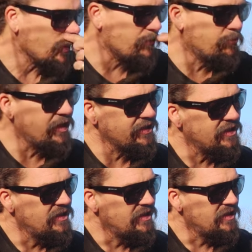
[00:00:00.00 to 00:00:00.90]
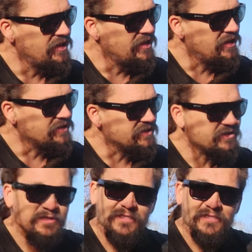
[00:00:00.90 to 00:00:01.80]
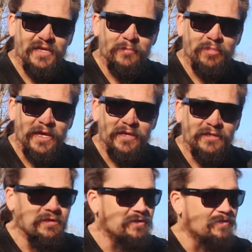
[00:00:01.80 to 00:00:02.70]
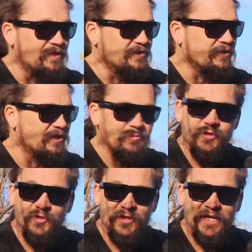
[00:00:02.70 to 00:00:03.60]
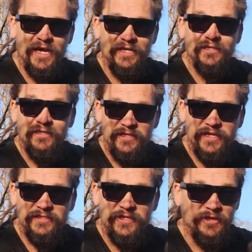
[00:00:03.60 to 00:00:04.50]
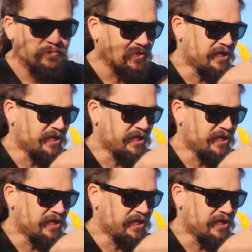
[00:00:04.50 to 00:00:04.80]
But since it's the same plant, these are going to be true to kind next year.